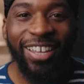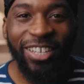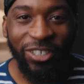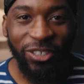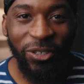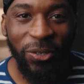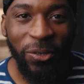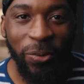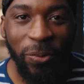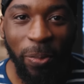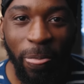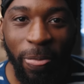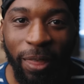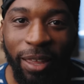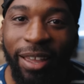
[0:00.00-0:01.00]

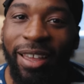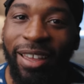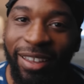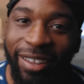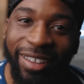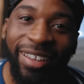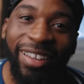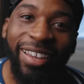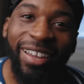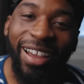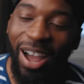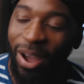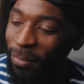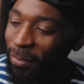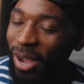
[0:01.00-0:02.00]
Soon.
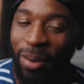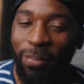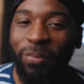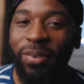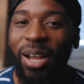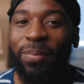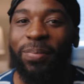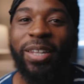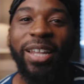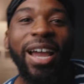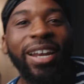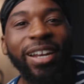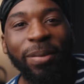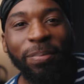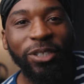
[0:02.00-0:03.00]
I'm
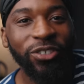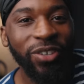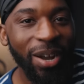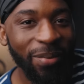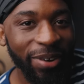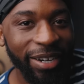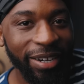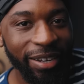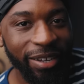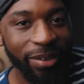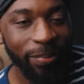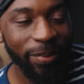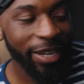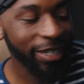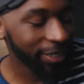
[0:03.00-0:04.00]
lining up a drop right now,
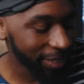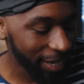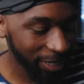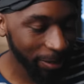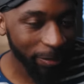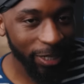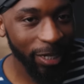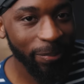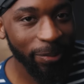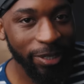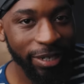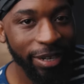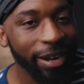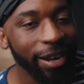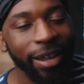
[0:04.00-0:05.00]
but I just got some samples
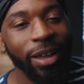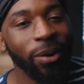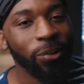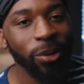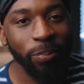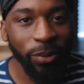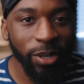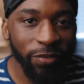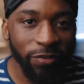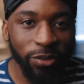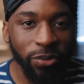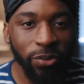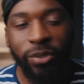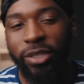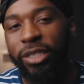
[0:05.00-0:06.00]
in that I kind of want to
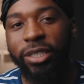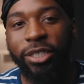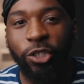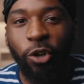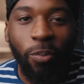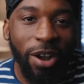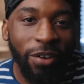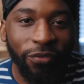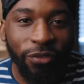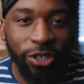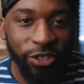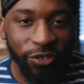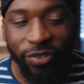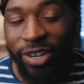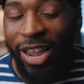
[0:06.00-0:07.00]
preview and just show my
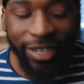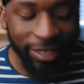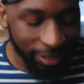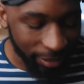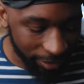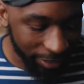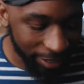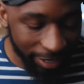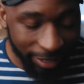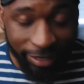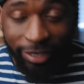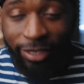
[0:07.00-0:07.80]
first reaction of looking at the